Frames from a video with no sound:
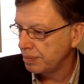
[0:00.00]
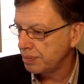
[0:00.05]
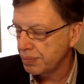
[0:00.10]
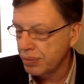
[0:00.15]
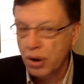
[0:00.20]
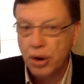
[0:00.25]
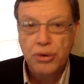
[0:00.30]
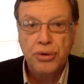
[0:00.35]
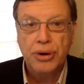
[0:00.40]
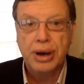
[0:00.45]

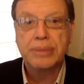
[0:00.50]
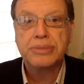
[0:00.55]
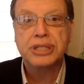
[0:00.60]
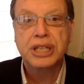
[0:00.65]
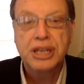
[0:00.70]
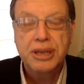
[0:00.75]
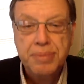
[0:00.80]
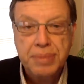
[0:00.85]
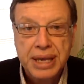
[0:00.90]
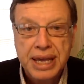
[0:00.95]
programs
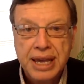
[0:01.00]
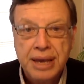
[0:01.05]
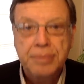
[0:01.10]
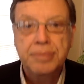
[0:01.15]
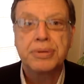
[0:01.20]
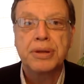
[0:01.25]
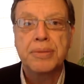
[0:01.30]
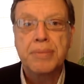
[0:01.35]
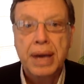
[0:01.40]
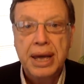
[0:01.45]
that can be
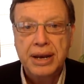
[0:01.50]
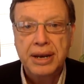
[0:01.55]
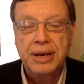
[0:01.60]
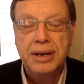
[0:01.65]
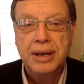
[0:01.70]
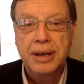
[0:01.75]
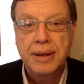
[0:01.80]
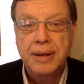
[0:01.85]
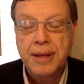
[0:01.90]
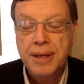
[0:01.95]

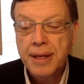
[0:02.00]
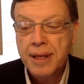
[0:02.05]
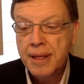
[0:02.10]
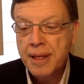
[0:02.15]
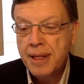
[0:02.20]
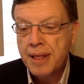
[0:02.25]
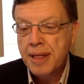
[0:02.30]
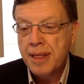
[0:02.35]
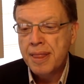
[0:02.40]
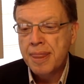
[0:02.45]
implemented.
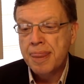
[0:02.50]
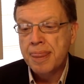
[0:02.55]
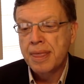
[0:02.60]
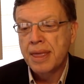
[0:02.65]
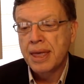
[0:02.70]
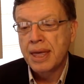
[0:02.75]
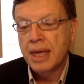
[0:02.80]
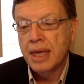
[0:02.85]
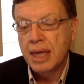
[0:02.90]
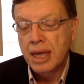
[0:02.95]

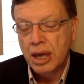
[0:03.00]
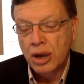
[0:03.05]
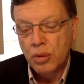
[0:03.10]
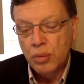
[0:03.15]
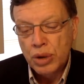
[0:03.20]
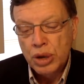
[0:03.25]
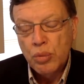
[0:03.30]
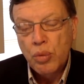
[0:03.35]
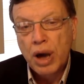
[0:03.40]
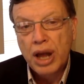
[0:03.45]

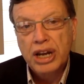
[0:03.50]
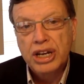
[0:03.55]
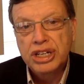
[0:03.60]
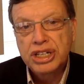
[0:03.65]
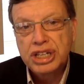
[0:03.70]
We want to